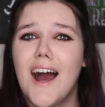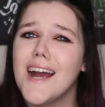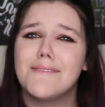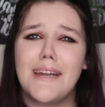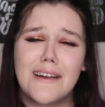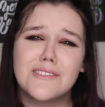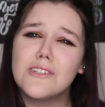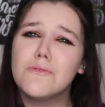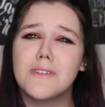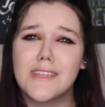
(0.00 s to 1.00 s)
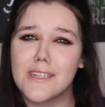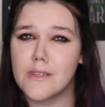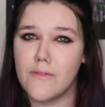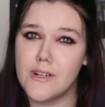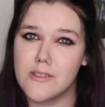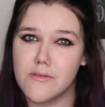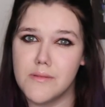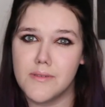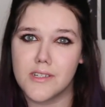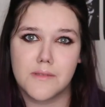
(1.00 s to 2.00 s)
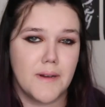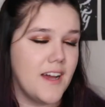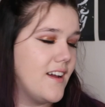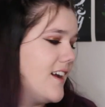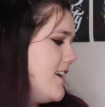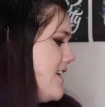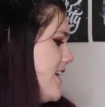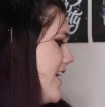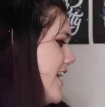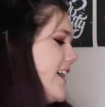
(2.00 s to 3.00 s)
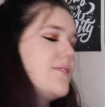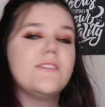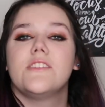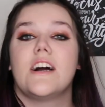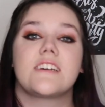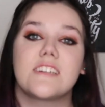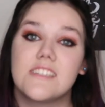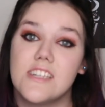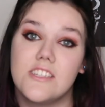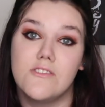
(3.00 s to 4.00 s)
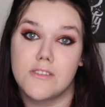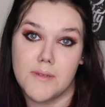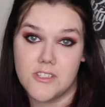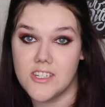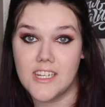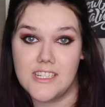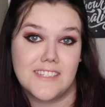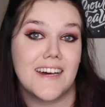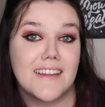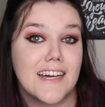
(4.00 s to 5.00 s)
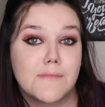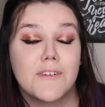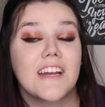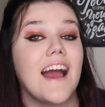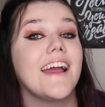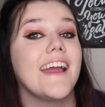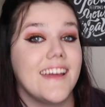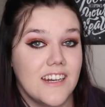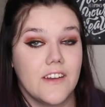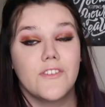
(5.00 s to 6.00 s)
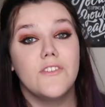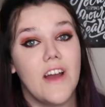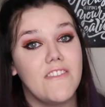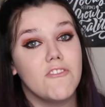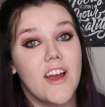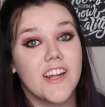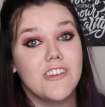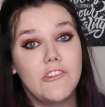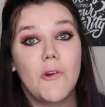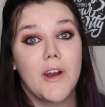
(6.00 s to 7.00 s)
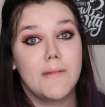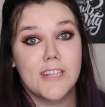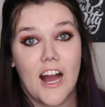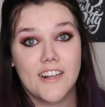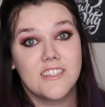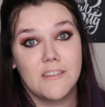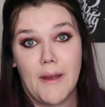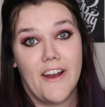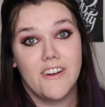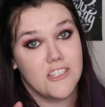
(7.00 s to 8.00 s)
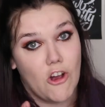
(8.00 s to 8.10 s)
I mean, I'll still read like the first 3 books, but I will not continue, especially to get to that last book. I hate it. If you've ever read it, you know what I'm talking about.